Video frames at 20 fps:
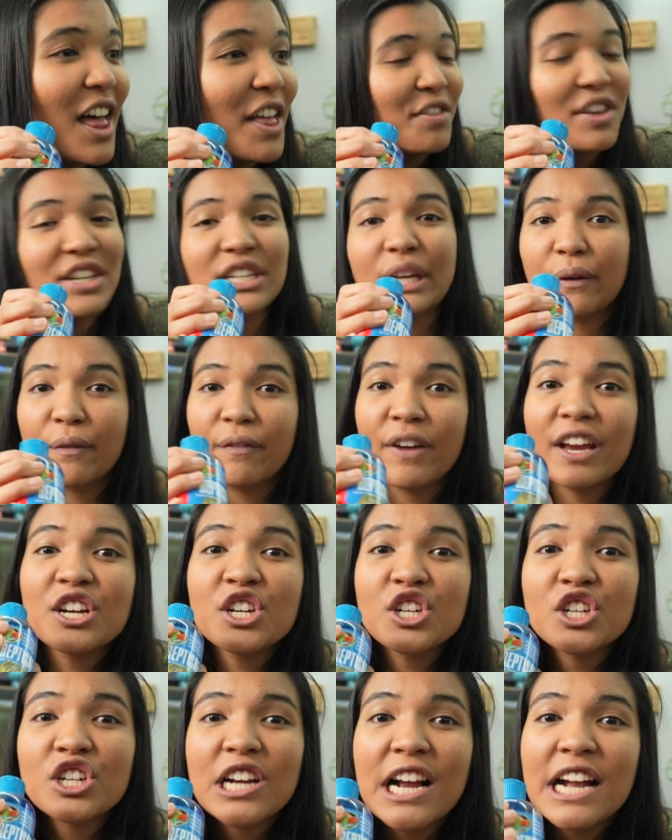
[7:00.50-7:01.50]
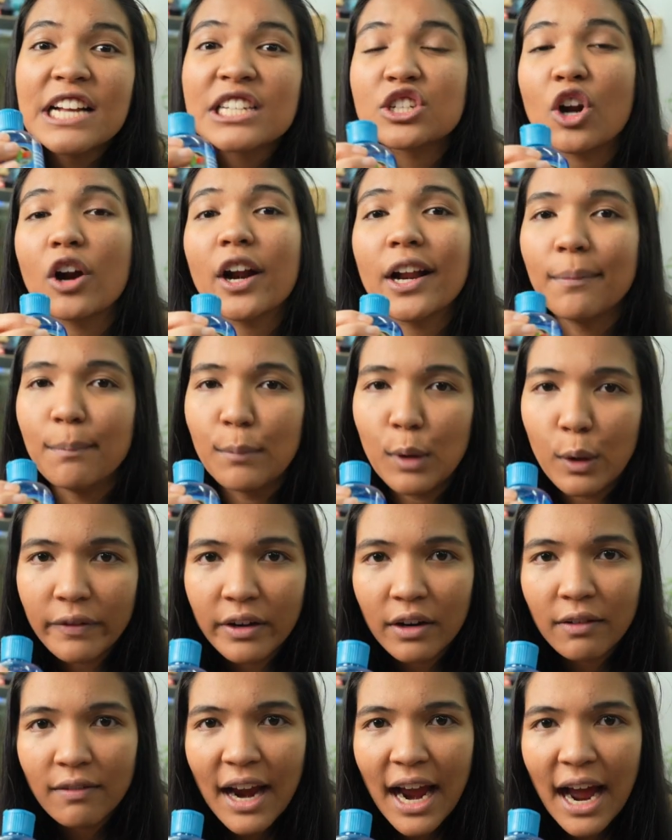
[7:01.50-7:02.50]
This fish started
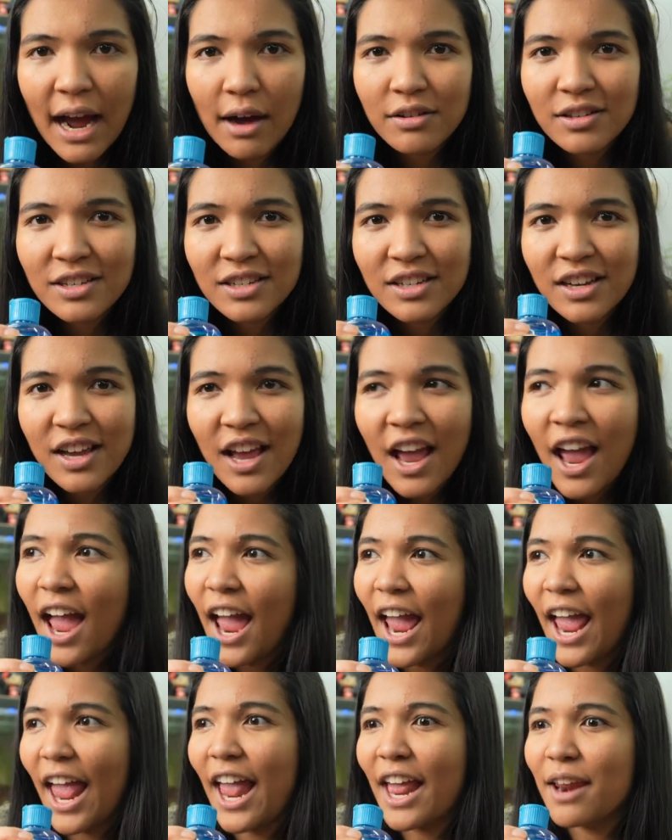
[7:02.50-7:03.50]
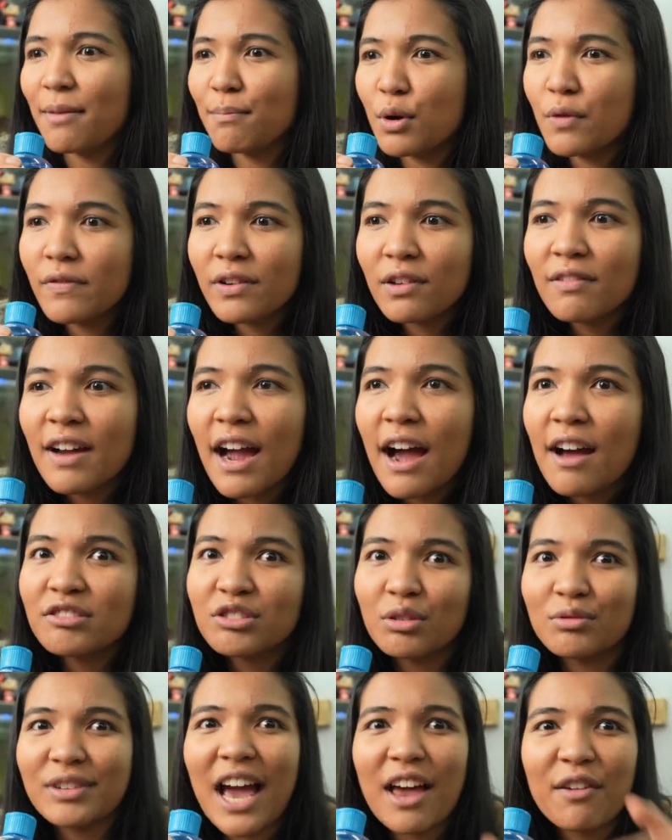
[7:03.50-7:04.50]
moving around.
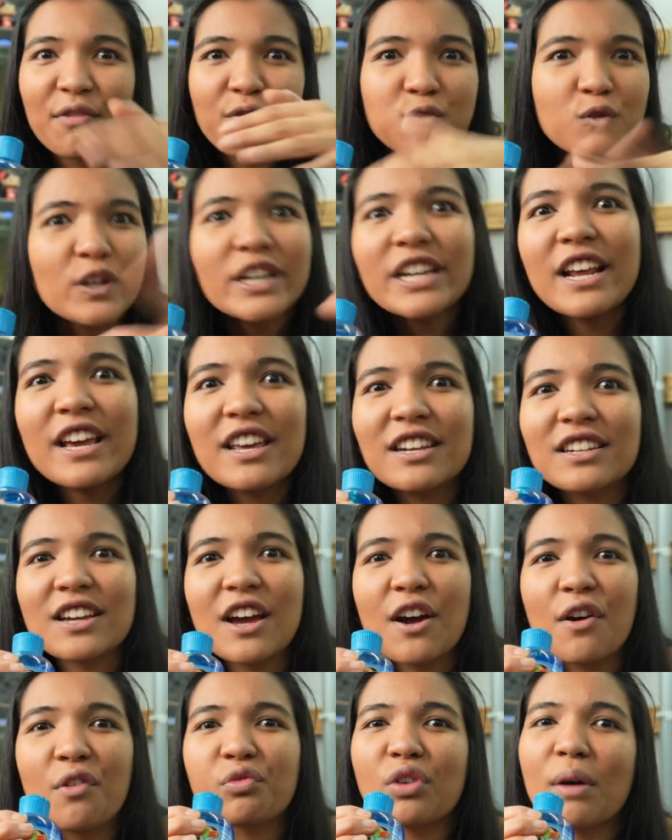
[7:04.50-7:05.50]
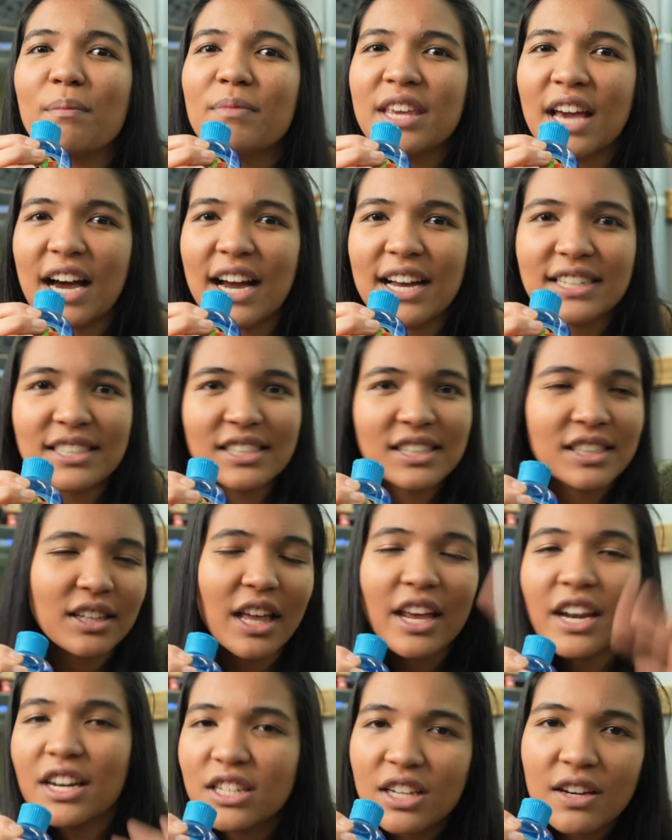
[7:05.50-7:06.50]
So Dad freed it from the ice,
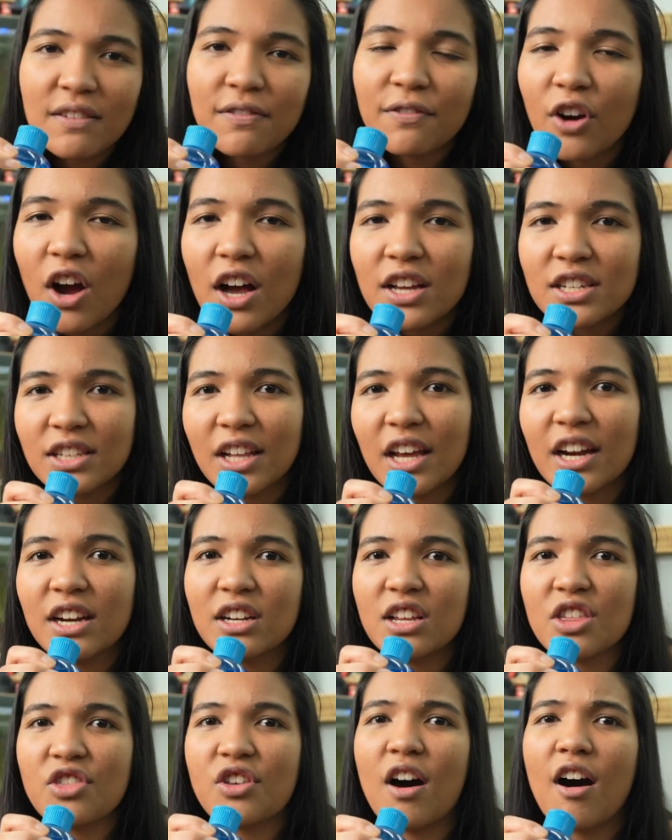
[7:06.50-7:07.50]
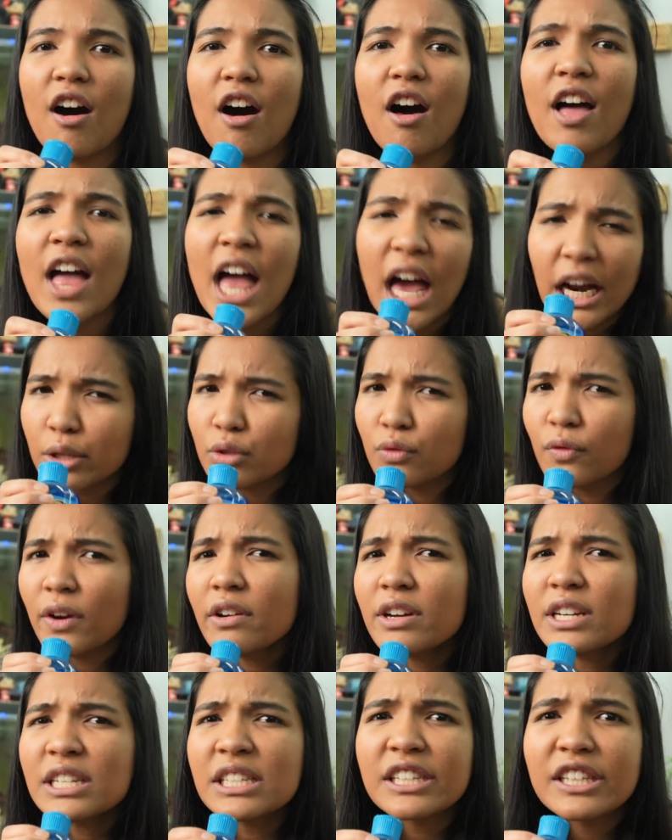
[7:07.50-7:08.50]
let it defrost, let it de-thaw. And it was very
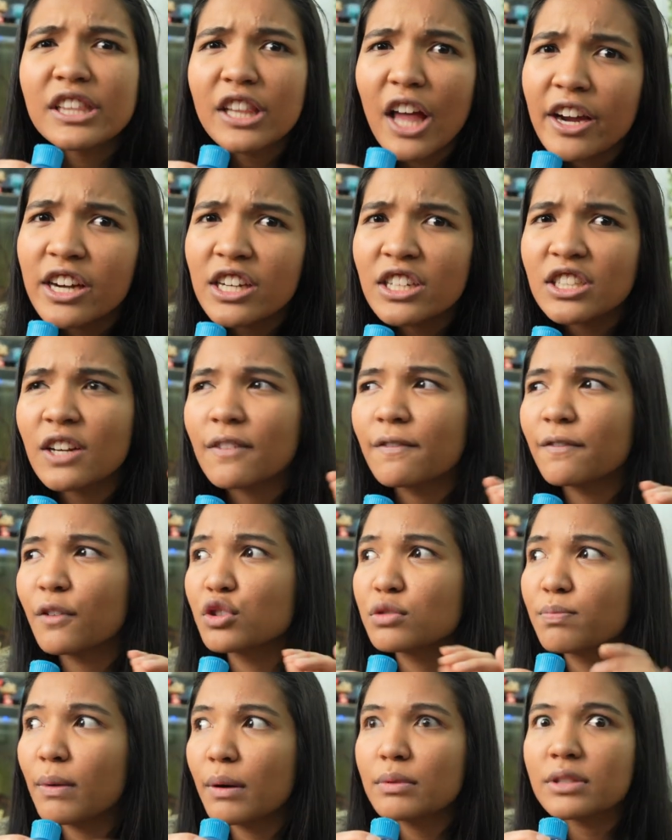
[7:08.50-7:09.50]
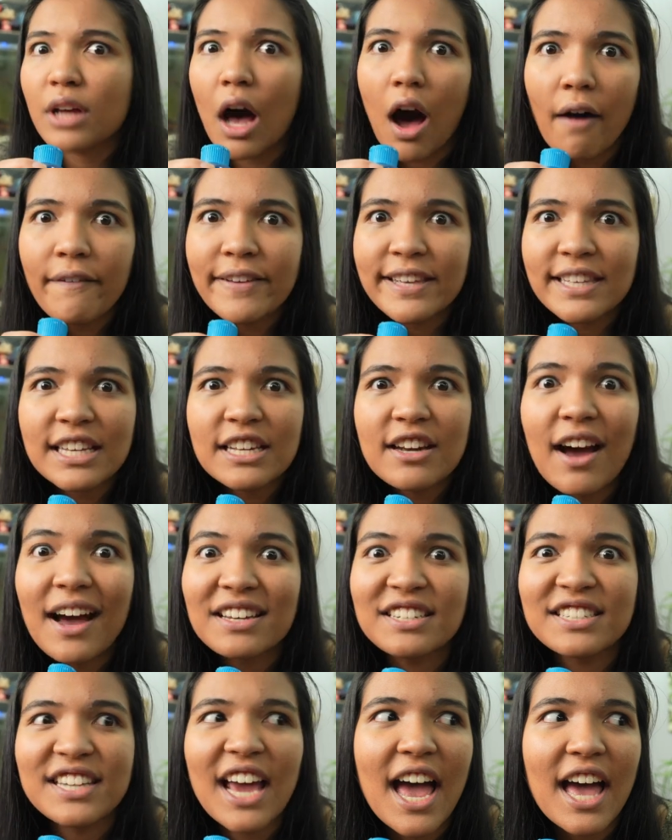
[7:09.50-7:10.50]
sluggish at first, but it was obviously
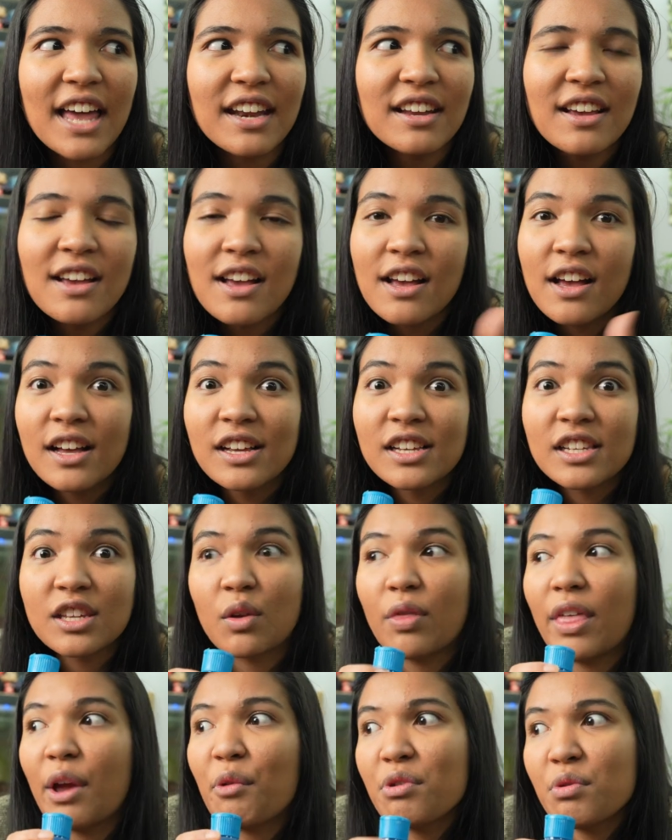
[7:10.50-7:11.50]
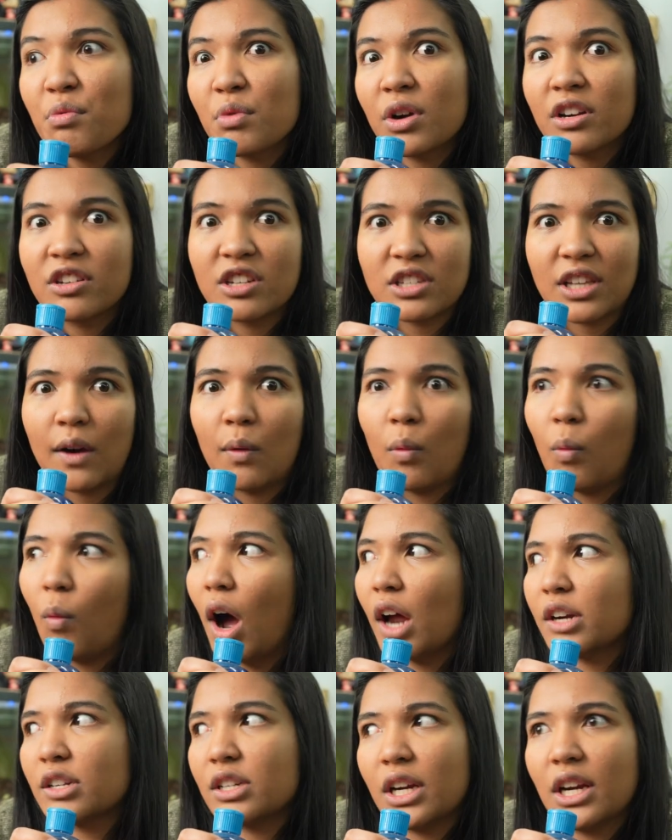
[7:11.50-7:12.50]
not dead. So there we were just like
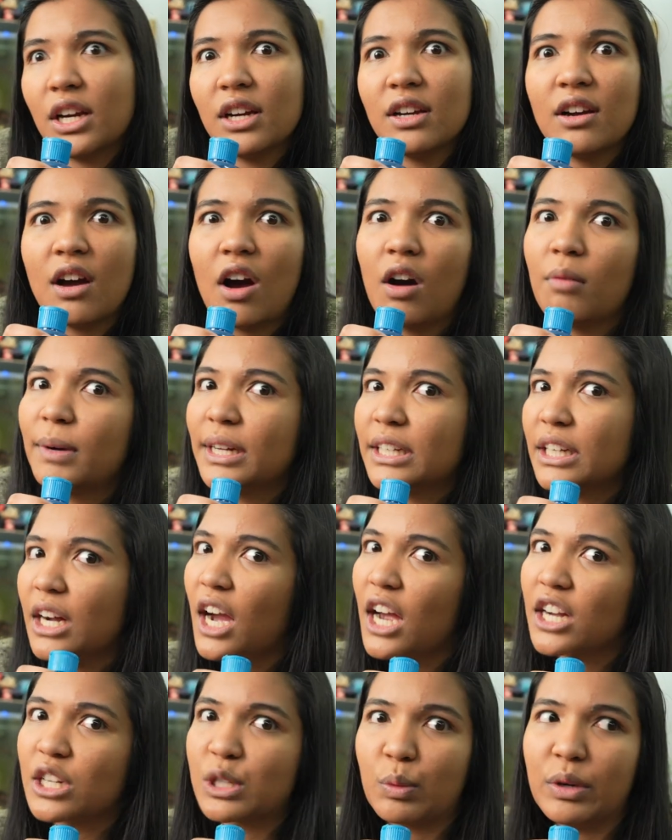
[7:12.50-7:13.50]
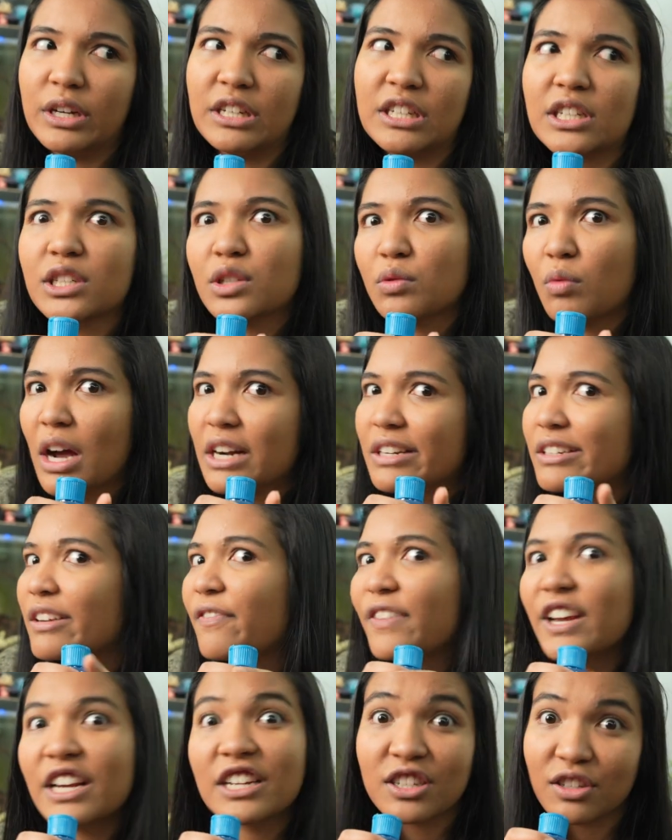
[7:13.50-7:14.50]
watching. Oh my gosh, we just watched a
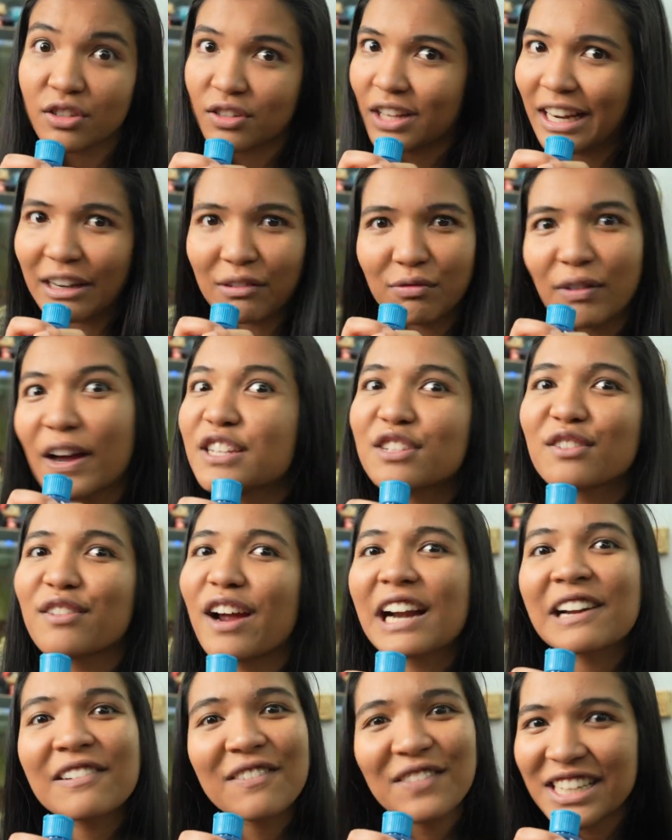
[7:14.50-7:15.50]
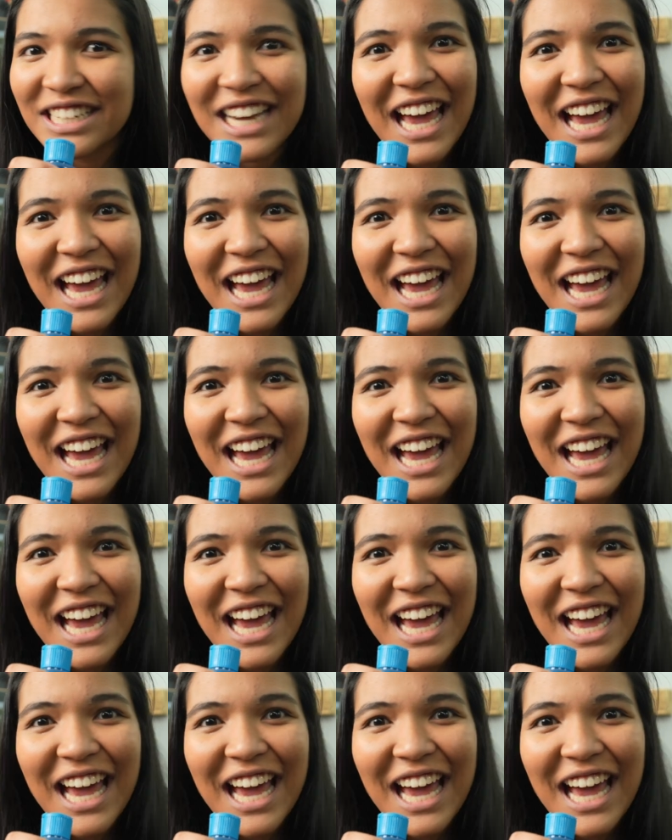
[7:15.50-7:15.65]
fish like resurrect from the